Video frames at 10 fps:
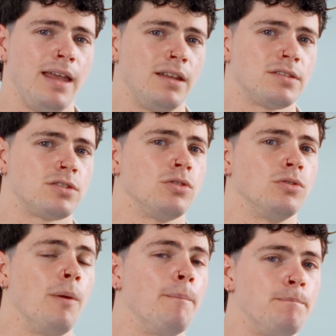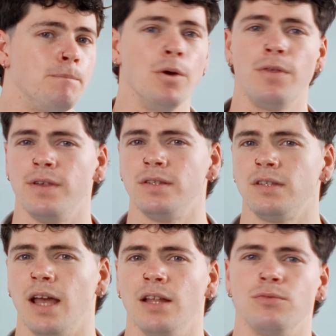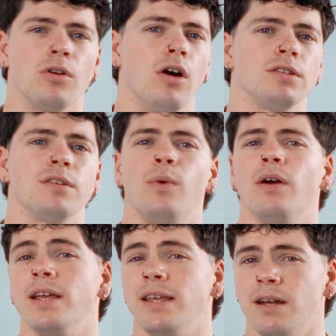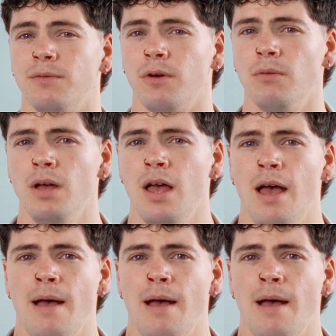edits to both of these scans, regardless of where I get it from.